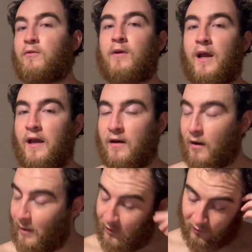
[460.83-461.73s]
rain
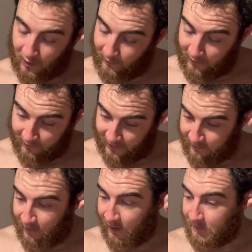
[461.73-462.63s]
around that
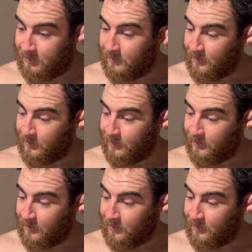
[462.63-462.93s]
time,